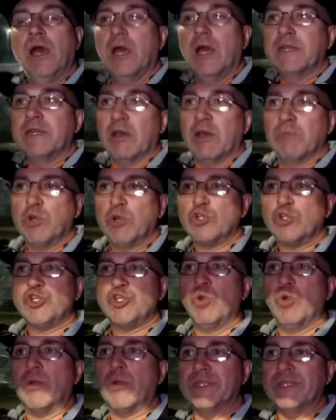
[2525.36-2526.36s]
Now I'm
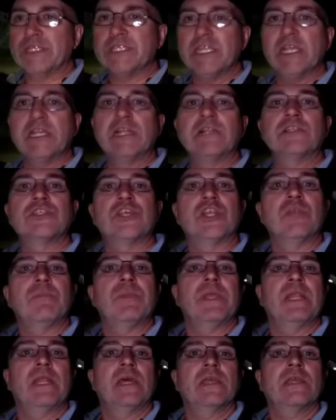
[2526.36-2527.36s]
not sure what the signal's
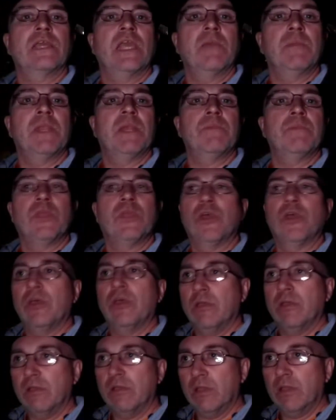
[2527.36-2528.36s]
going to be like coming up
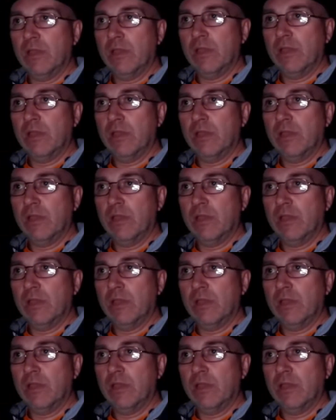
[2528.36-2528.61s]
here.